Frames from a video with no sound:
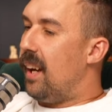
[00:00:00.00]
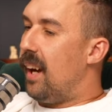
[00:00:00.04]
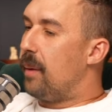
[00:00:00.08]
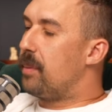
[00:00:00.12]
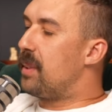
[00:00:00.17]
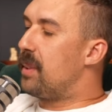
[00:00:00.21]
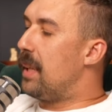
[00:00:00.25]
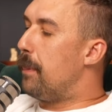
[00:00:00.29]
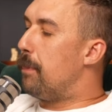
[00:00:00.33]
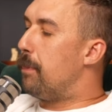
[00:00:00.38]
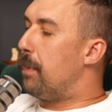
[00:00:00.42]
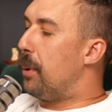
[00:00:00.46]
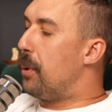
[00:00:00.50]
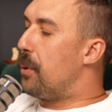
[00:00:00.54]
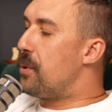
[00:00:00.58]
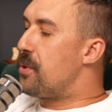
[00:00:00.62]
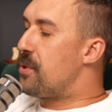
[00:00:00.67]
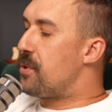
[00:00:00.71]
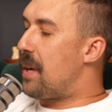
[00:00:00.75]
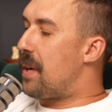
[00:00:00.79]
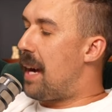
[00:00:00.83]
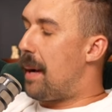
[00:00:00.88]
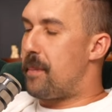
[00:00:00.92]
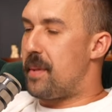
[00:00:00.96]
I'm going to
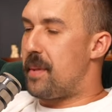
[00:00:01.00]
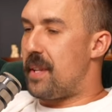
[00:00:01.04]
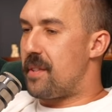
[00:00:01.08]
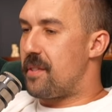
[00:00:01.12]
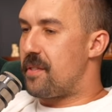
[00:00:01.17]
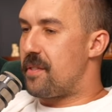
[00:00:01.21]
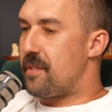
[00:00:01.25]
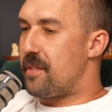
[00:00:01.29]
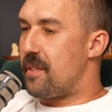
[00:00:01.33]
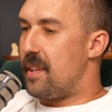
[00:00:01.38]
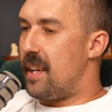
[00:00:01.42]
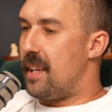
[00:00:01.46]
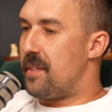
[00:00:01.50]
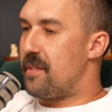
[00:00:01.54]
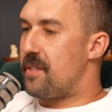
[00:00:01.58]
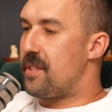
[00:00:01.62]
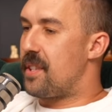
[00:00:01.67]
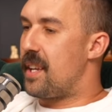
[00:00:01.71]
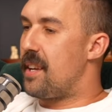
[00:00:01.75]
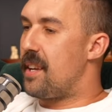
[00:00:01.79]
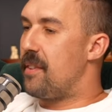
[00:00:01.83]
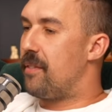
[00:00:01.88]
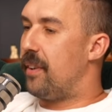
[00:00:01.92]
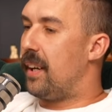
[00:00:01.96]
bootstrap this and
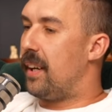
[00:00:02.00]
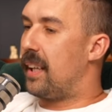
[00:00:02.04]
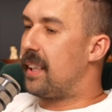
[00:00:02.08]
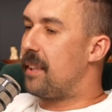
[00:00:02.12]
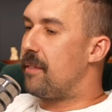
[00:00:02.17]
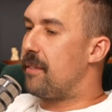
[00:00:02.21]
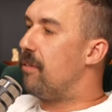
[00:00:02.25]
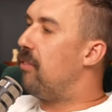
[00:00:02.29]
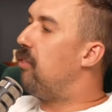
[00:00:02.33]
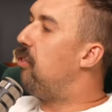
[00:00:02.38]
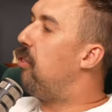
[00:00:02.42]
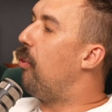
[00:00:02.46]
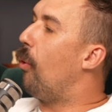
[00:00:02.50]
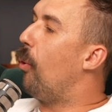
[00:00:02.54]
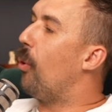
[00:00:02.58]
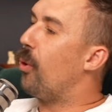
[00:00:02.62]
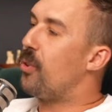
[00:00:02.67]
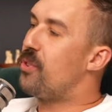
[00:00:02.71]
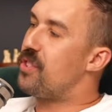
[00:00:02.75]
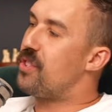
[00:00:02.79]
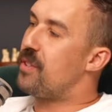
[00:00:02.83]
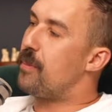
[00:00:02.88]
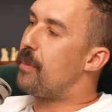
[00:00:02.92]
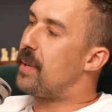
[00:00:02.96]
see if I can
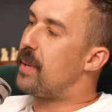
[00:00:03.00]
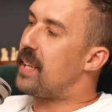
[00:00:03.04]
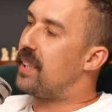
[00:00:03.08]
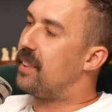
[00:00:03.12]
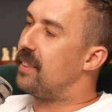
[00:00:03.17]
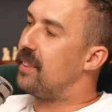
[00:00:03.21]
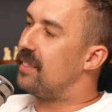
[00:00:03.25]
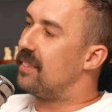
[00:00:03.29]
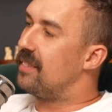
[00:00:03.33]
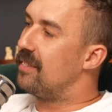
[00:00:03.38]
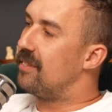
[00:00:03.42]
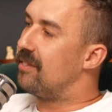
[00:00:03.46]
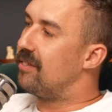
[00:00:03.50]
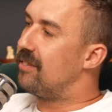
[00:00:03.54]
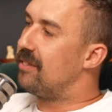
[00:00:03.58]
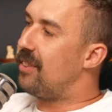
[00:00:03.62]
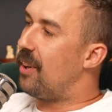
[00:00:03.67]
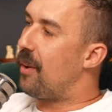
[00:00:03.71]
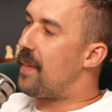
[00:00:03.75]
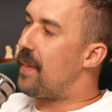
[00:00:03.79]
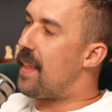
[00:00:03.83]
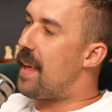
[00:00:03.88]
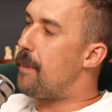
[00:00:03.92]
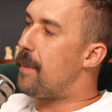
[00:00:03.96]
force a meal
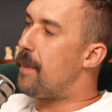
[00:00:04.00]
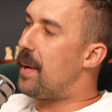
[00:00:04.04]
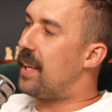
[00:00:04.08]
on their